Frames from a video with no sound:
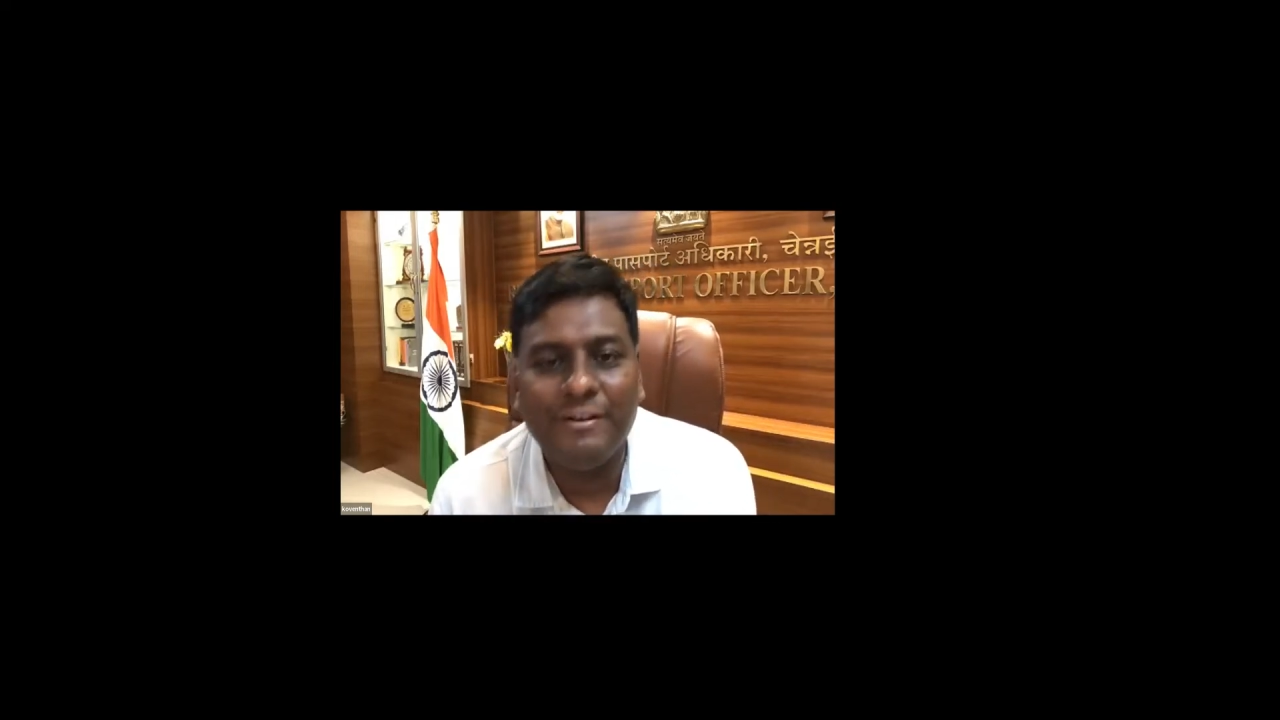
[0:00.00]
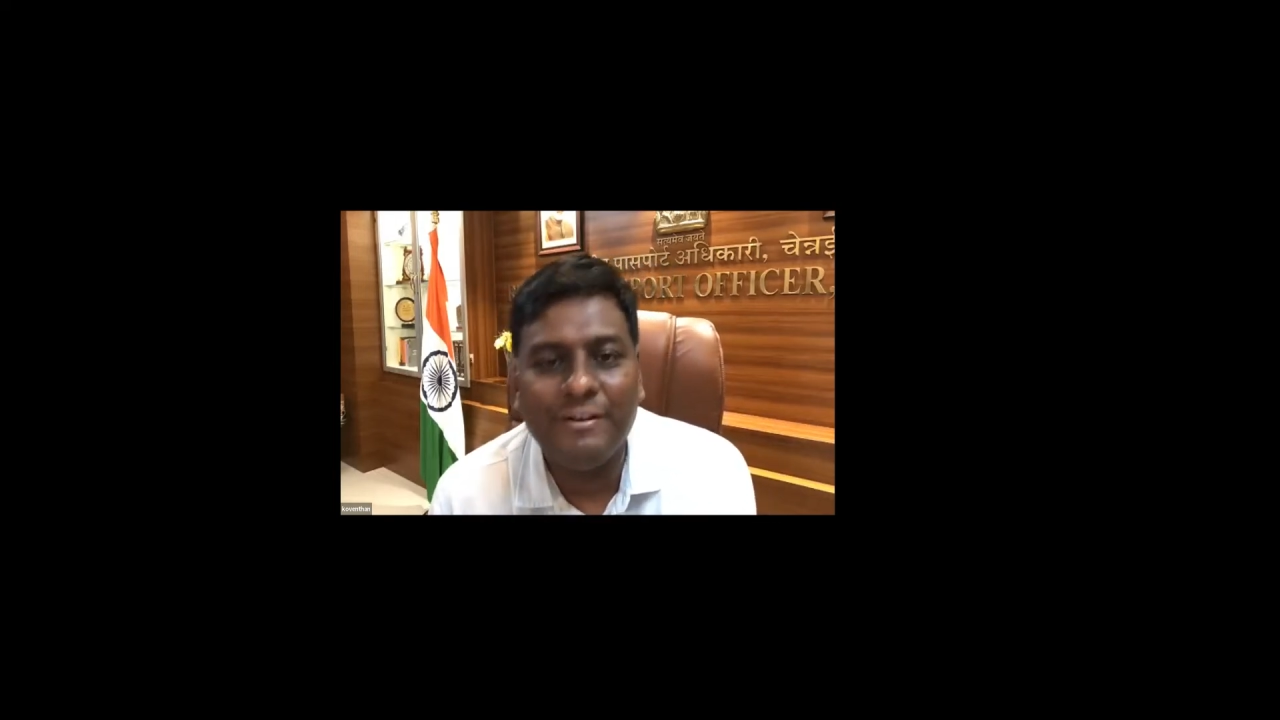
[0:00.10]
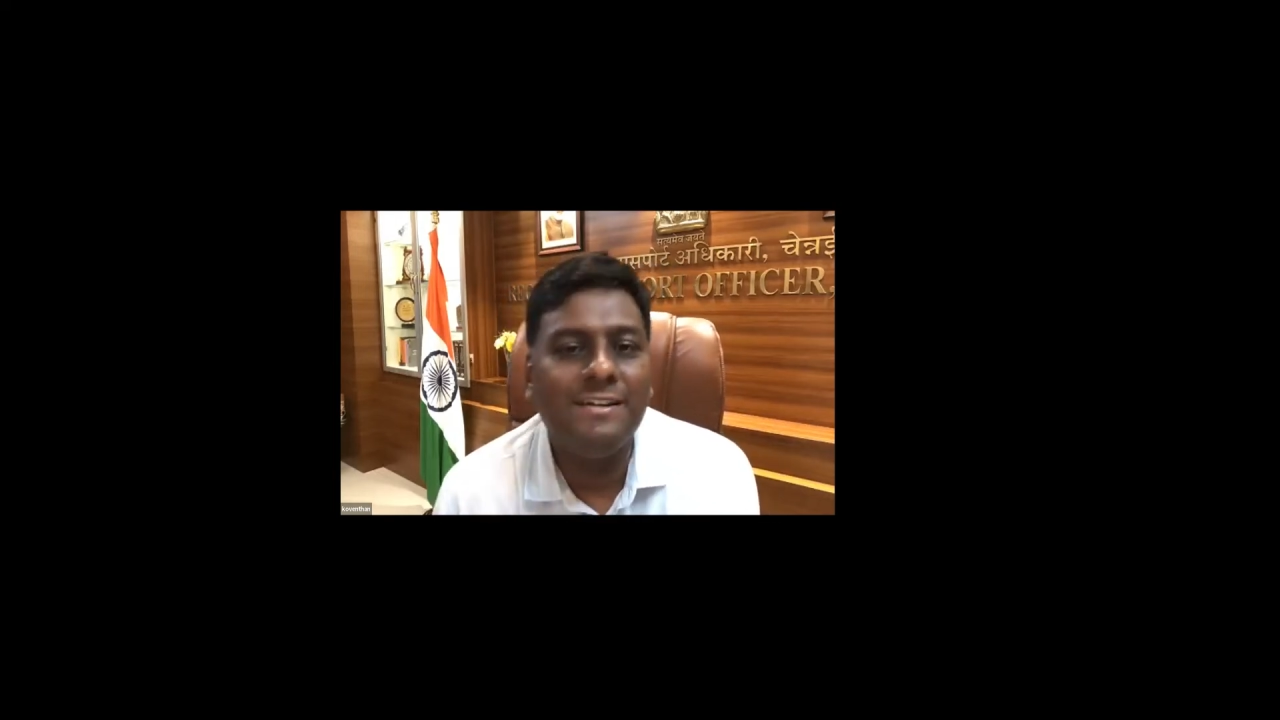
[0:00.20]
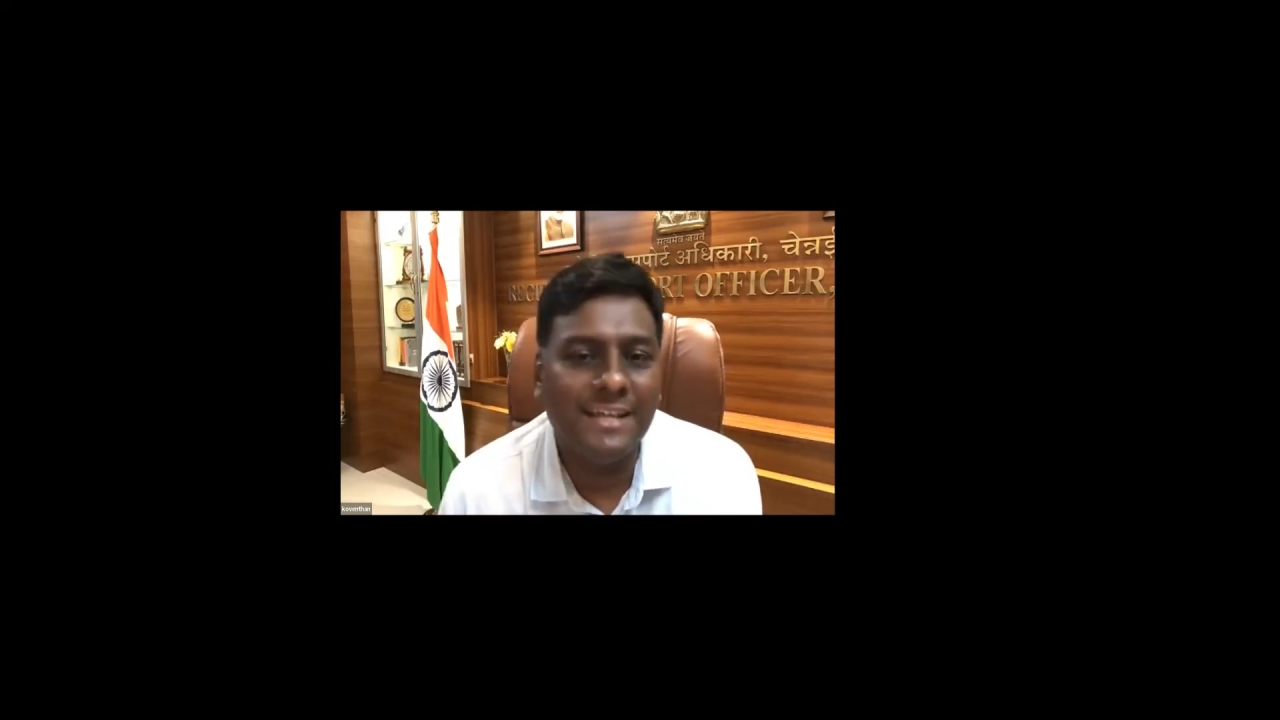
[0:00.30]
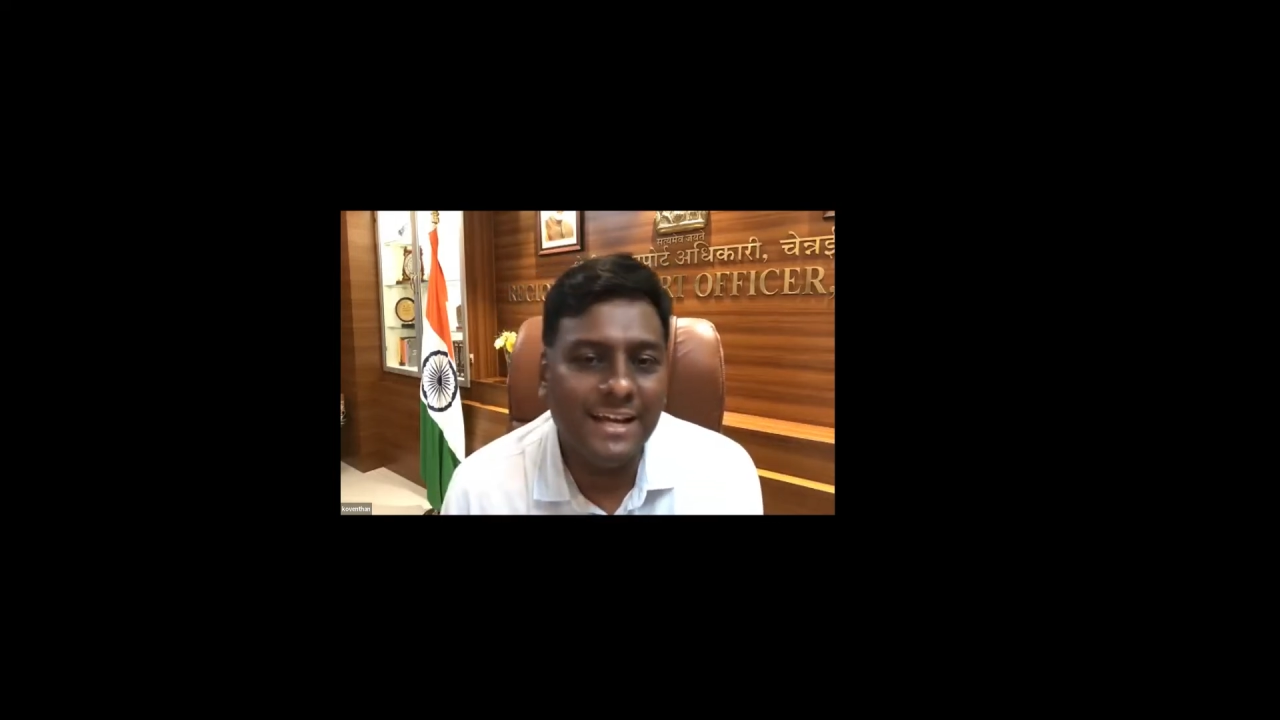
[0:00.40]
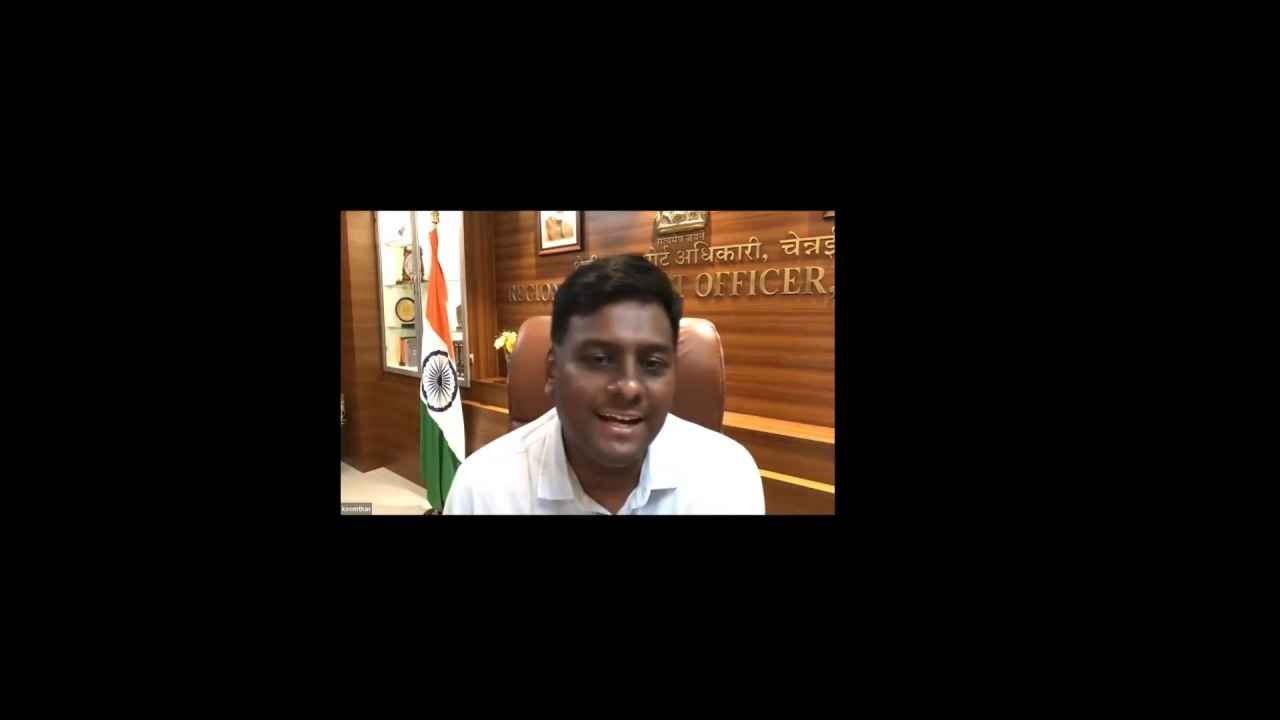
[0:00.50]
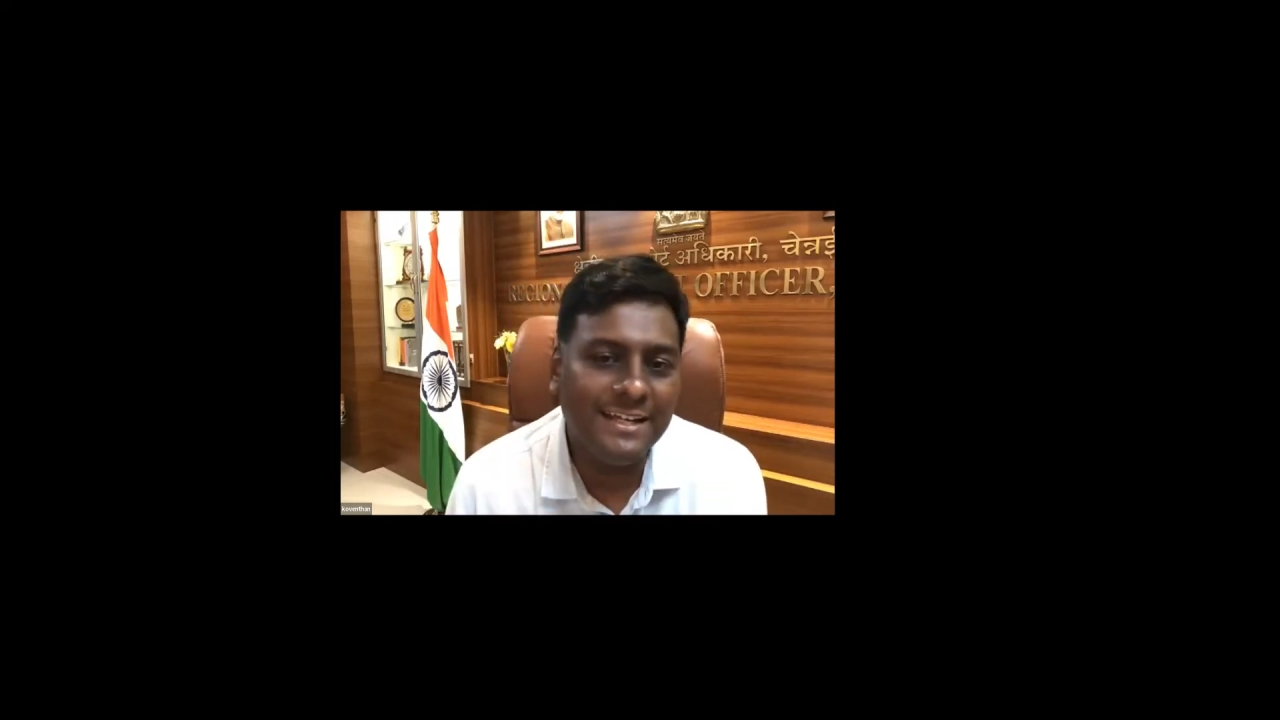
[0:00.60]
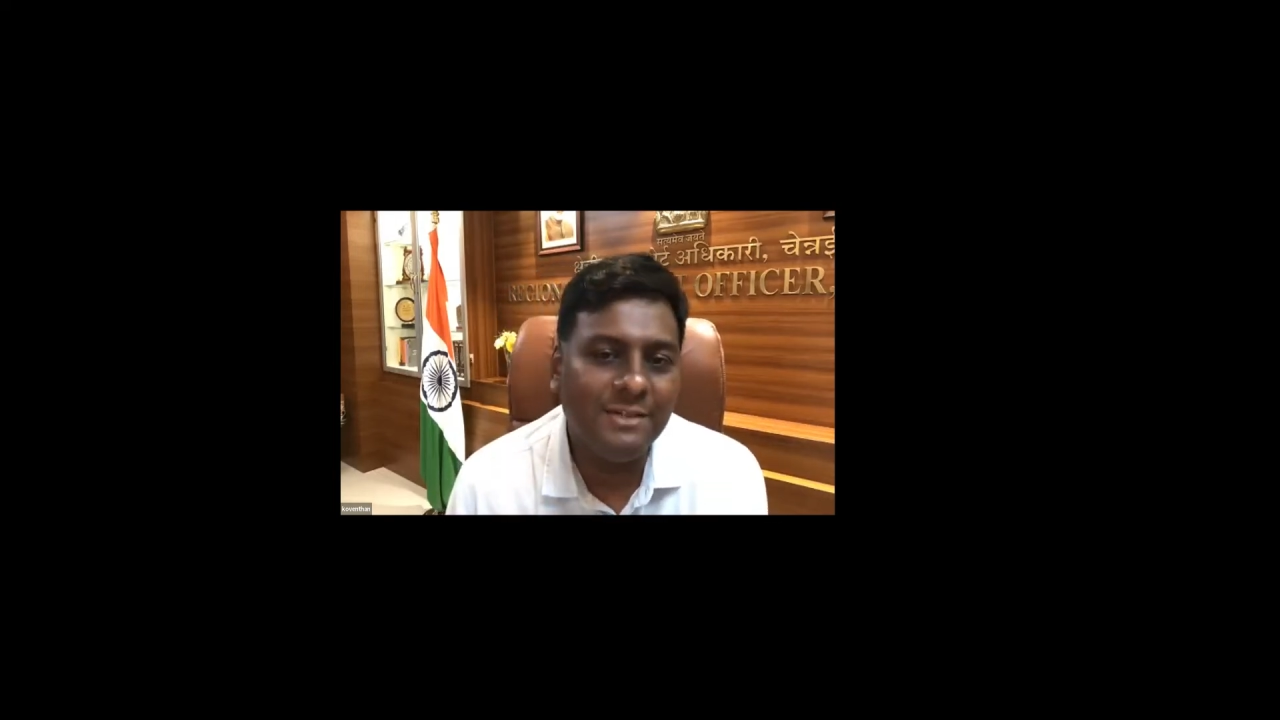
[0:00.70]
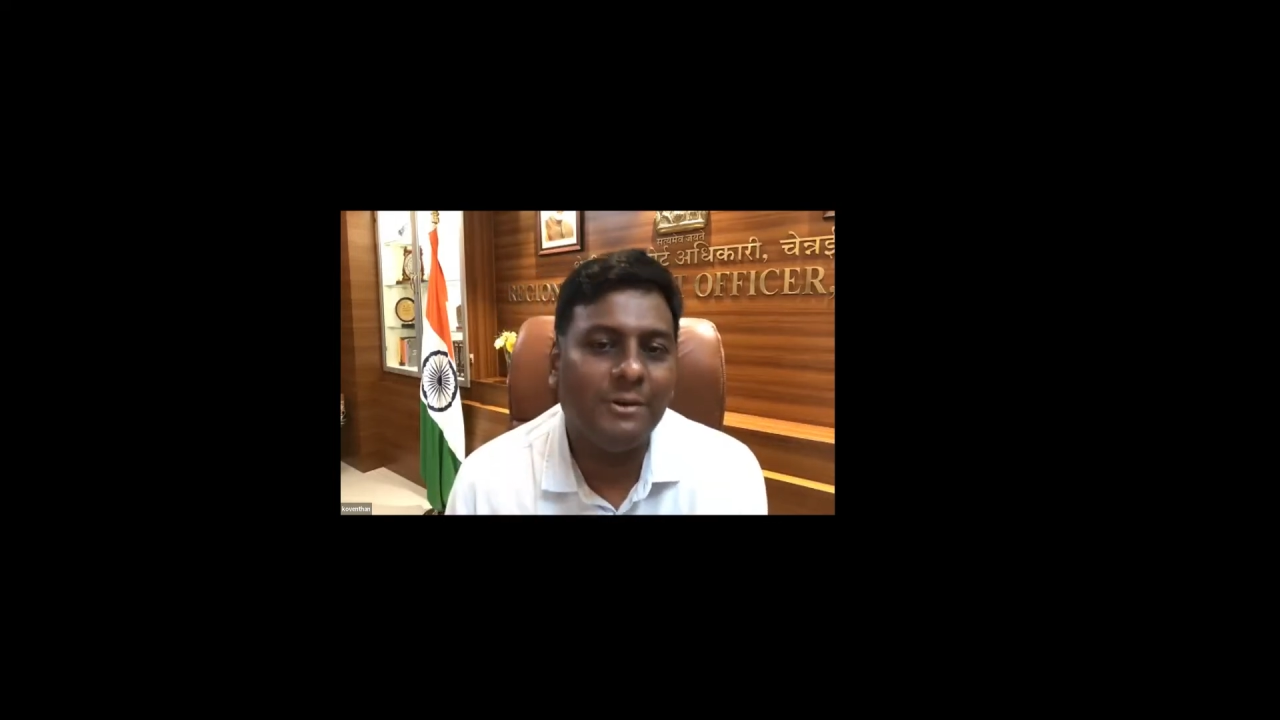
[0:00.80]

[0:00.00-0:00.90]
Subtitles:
fine, single digit,